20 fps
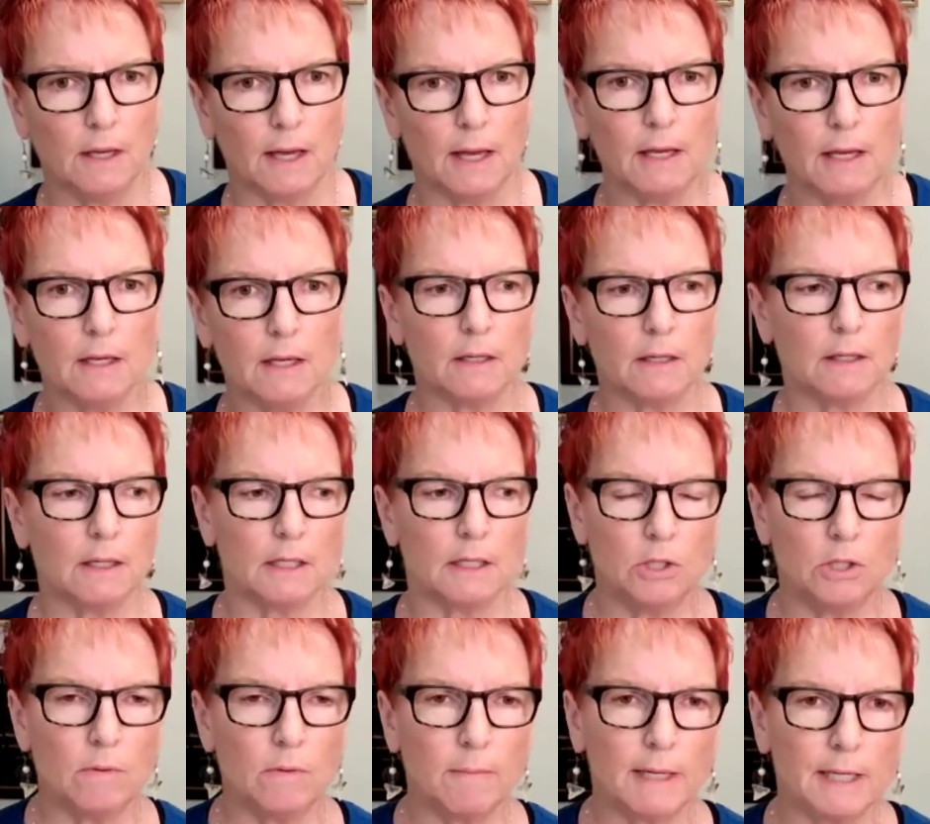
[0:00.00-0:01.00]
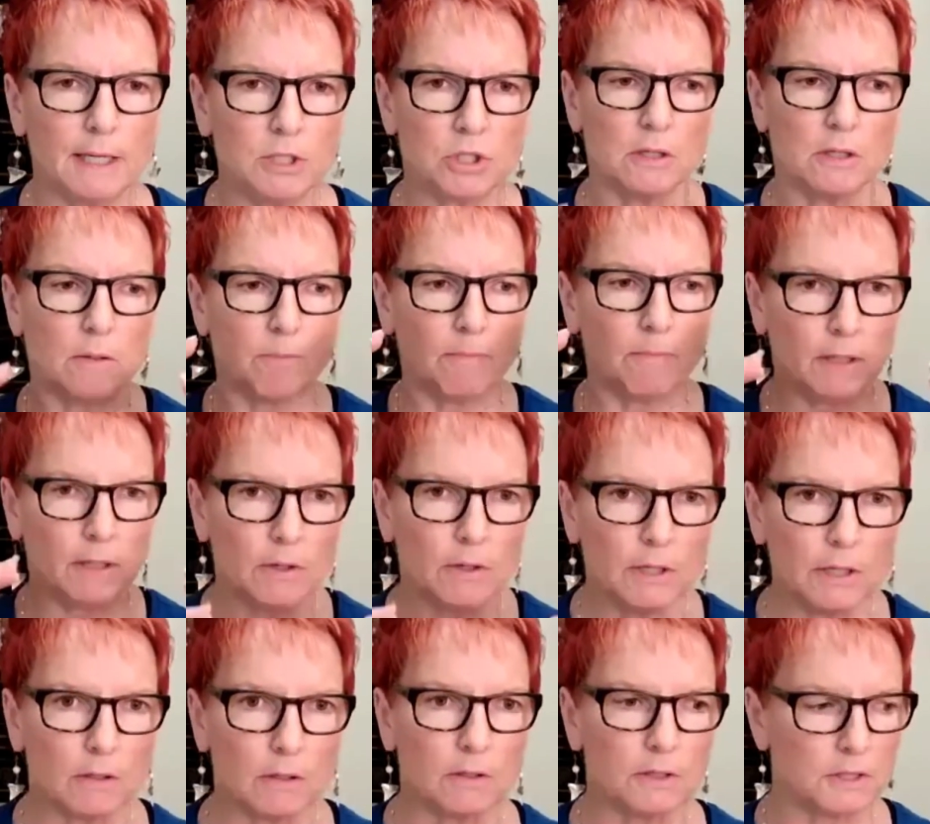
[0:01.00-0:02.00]
And can you imagine the
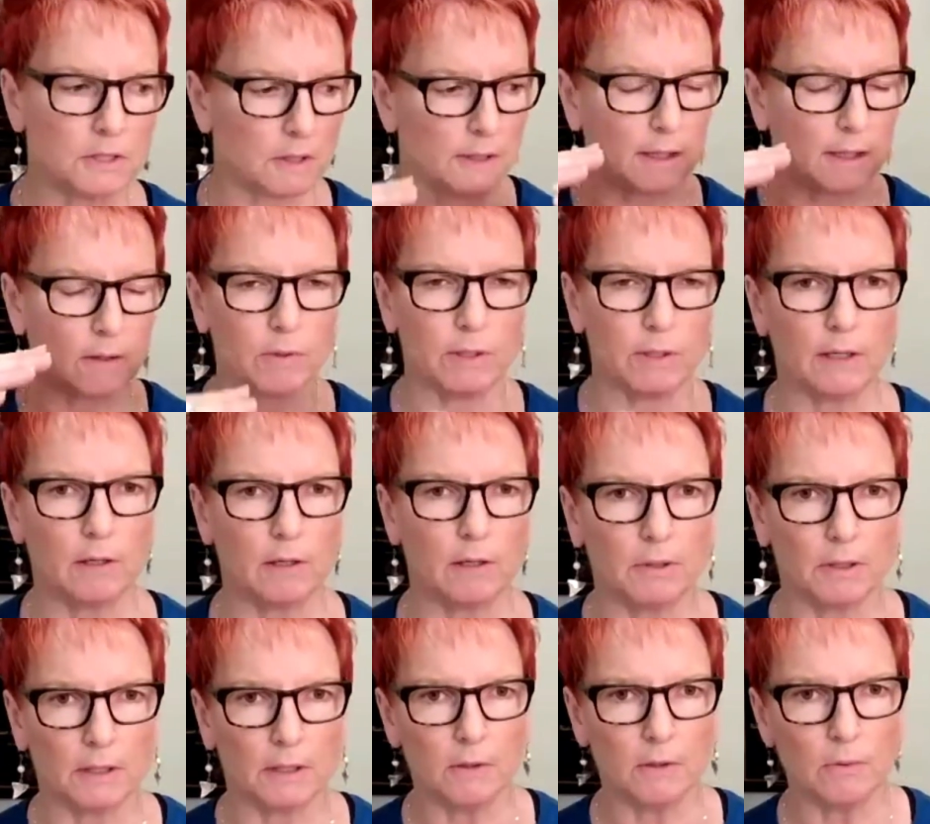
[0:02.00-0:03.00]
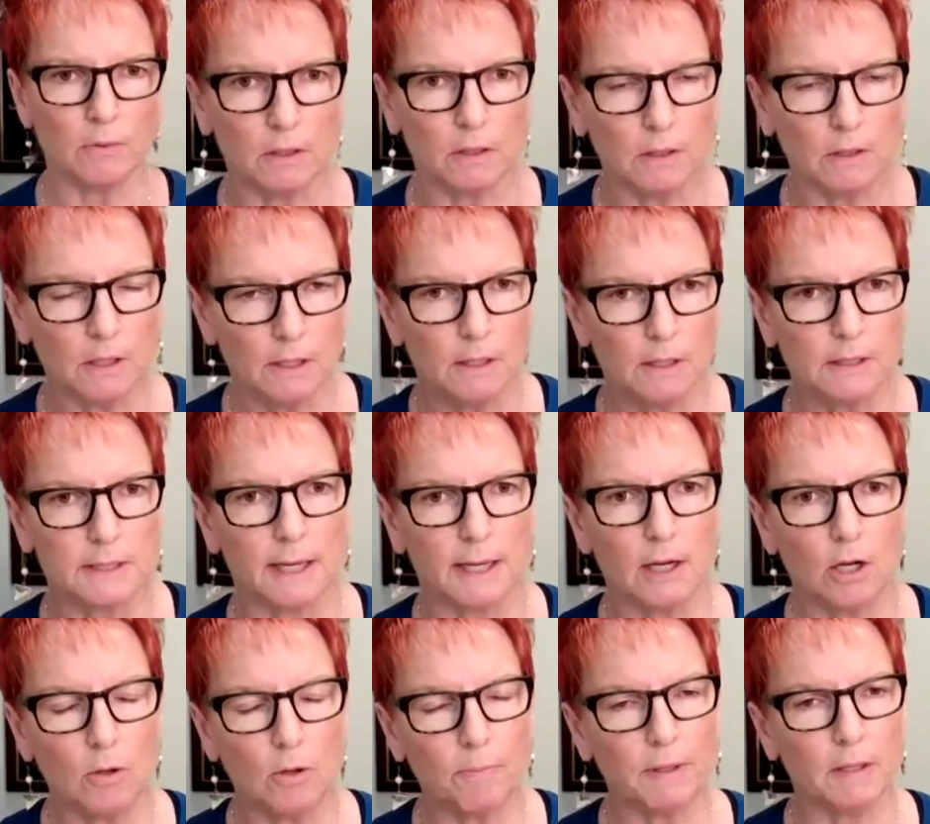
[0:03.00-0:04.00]
barriers that that would help lower to
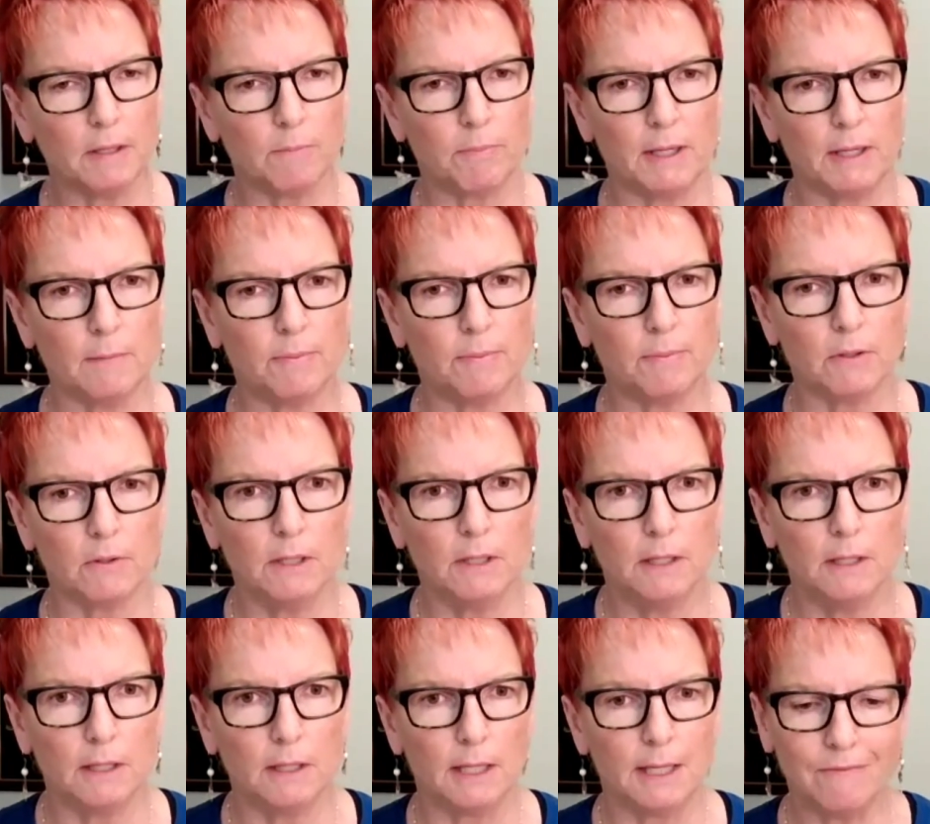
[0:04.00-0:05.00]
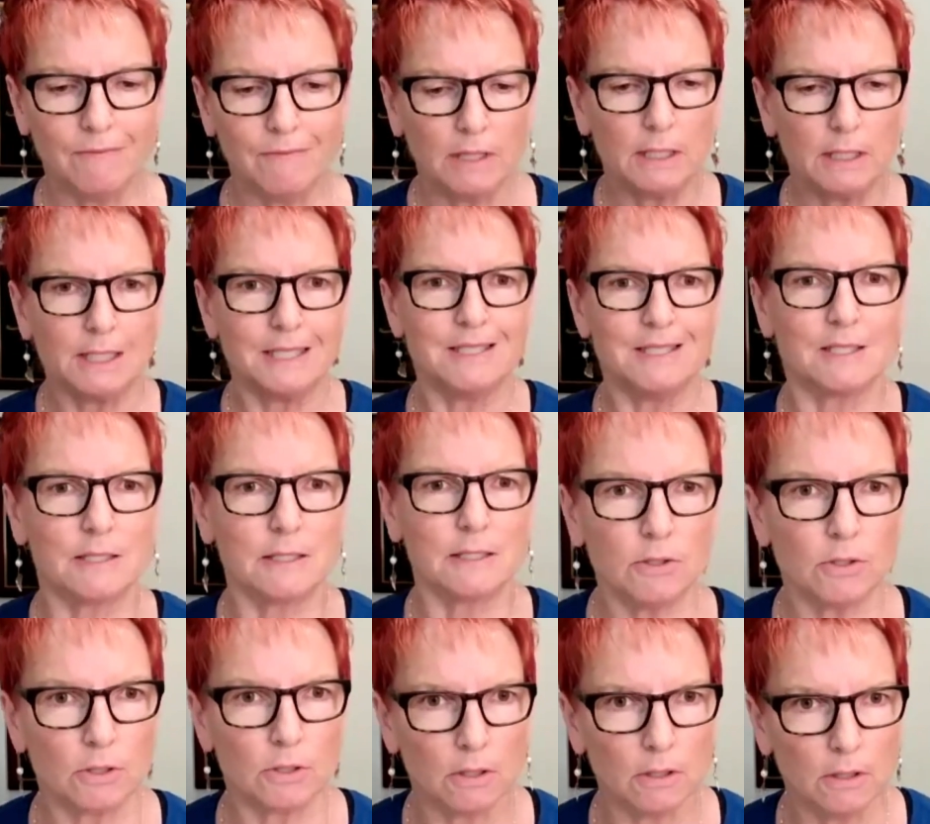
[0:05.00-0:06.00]
helping people even
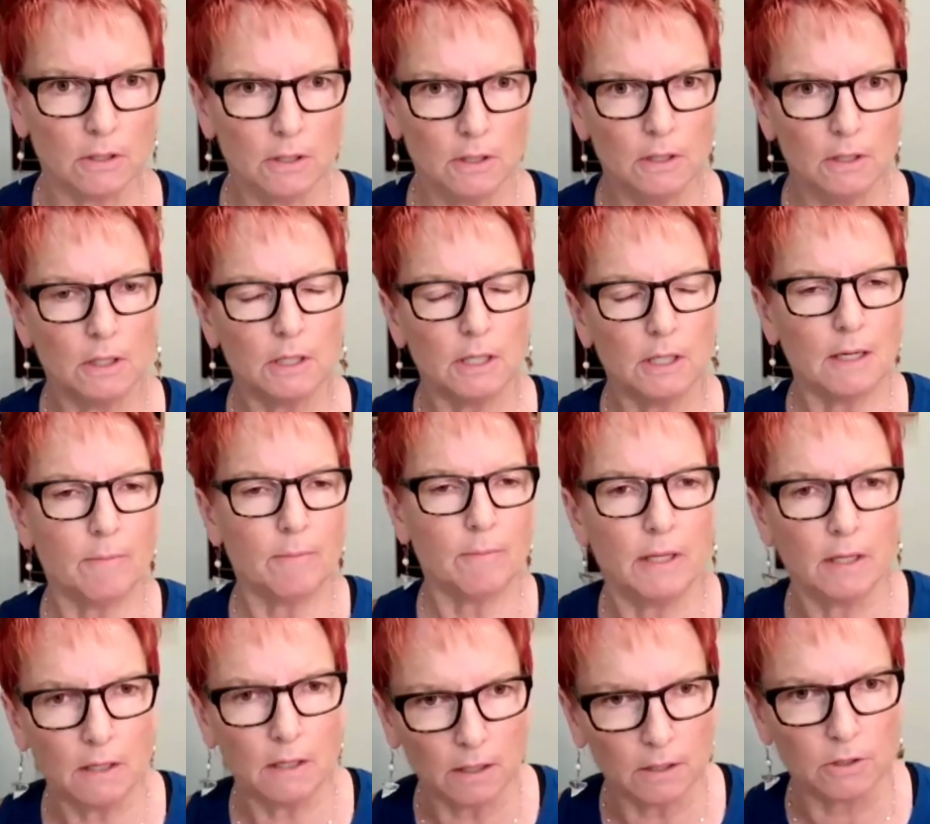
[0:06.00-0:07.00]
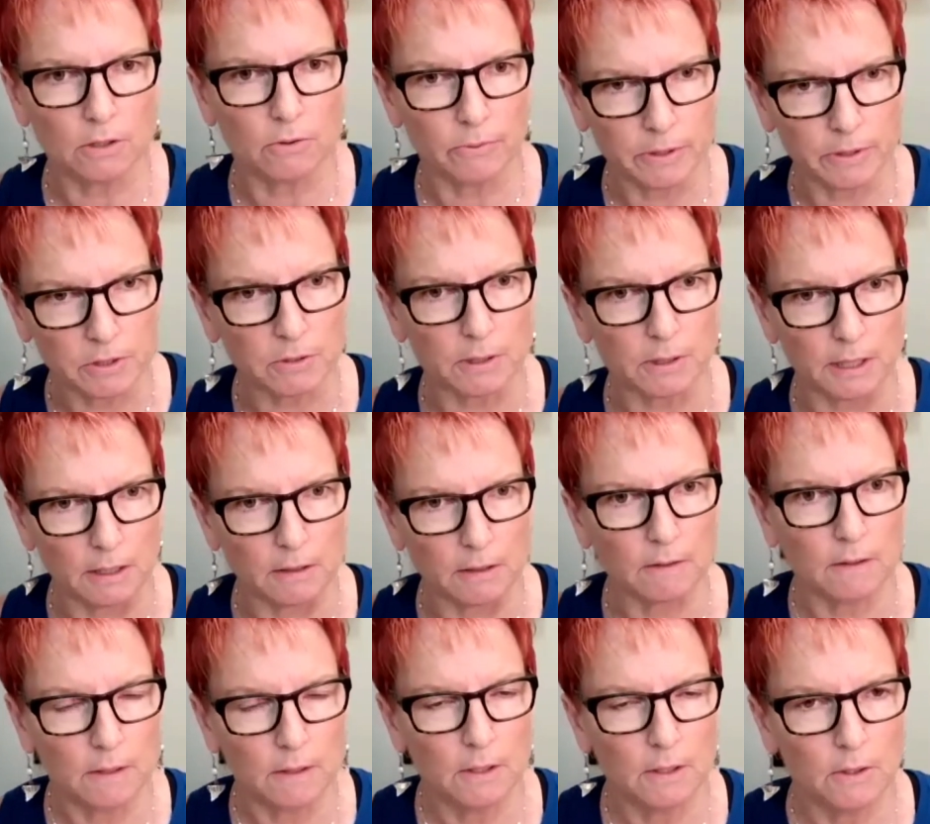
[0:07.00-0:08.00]
consider coming on your
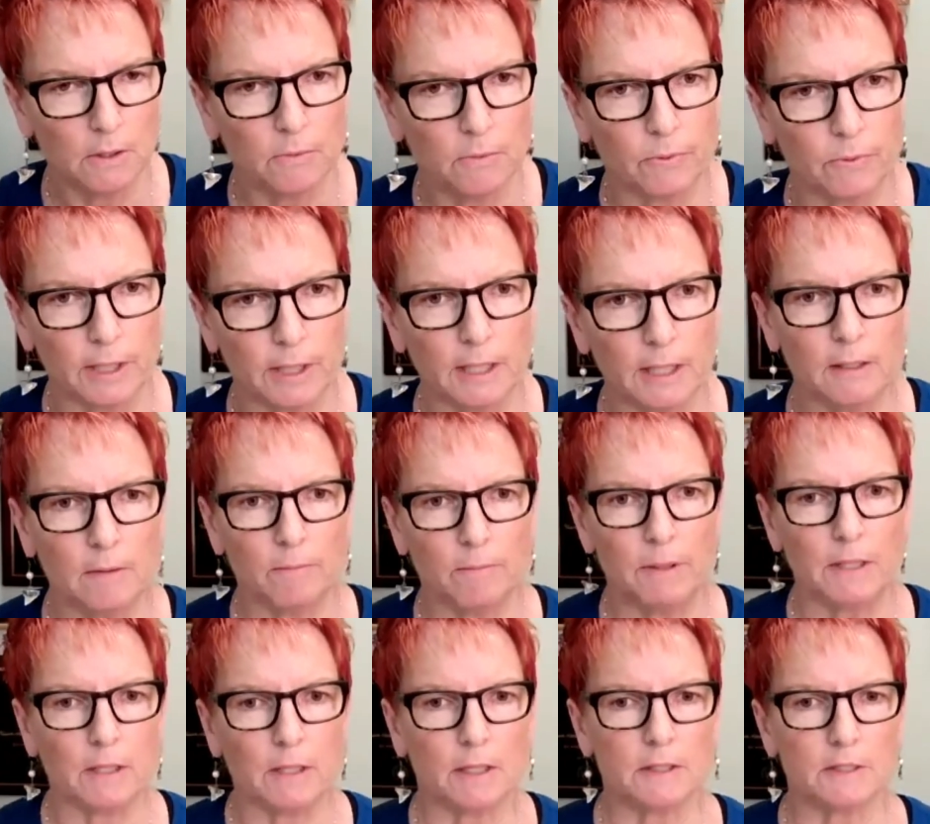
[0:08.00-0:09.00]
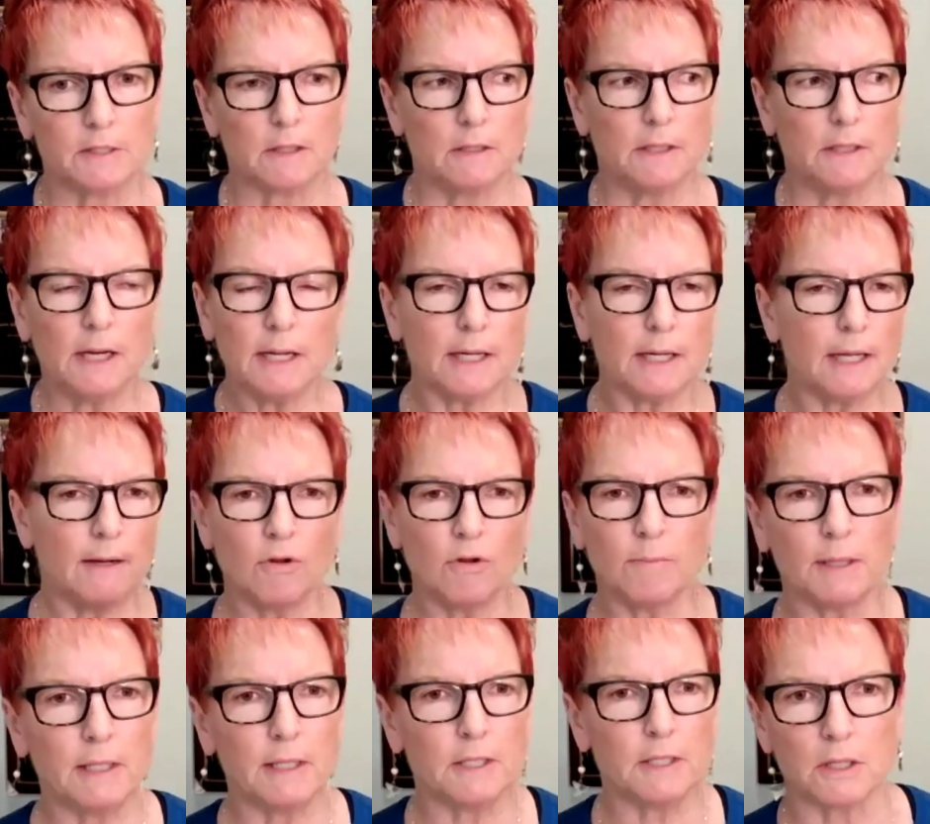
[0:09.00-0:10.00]
retreat, right? Because not
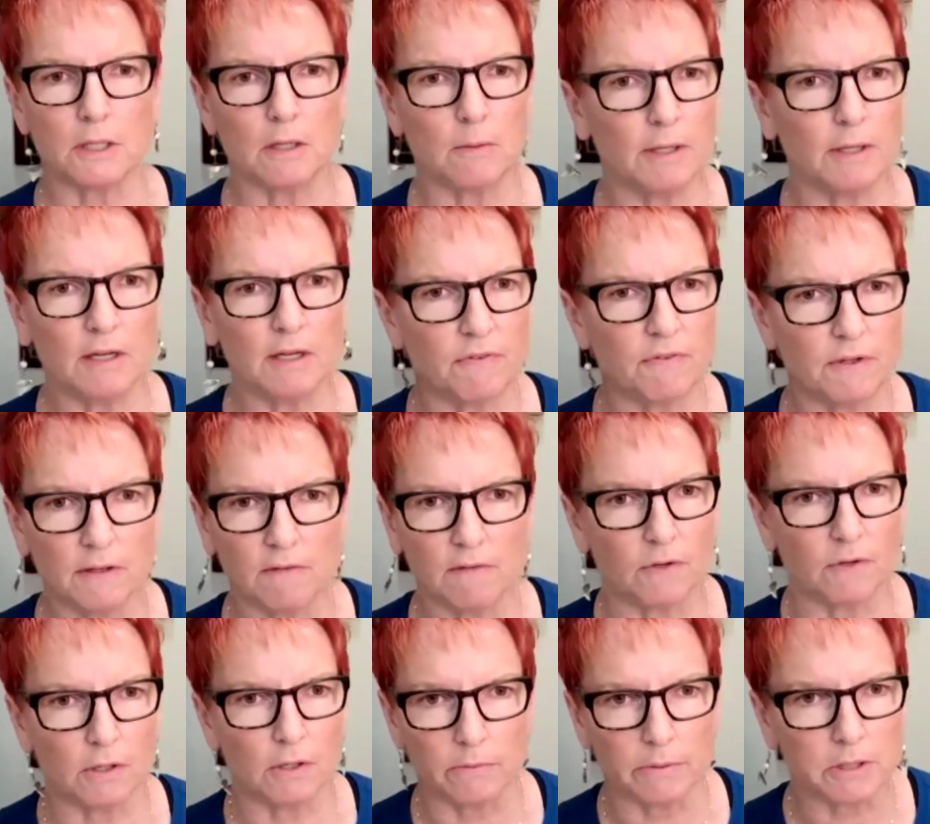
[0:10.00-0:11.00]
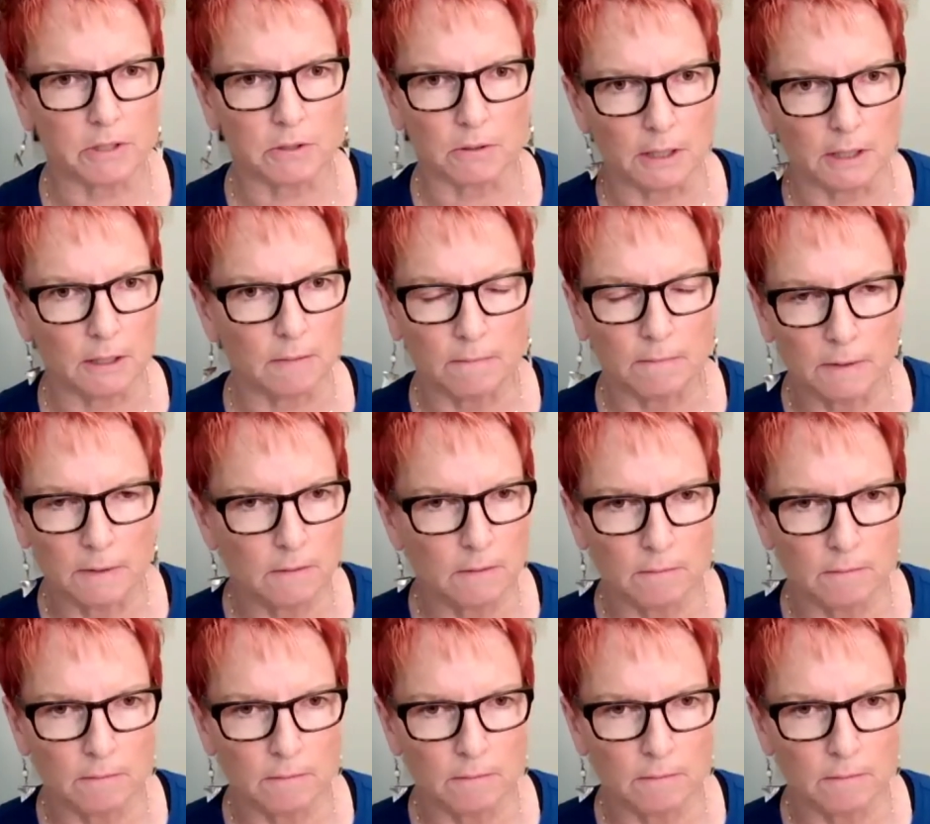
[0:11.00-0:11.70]
everybody's going to be a fit for your retreat,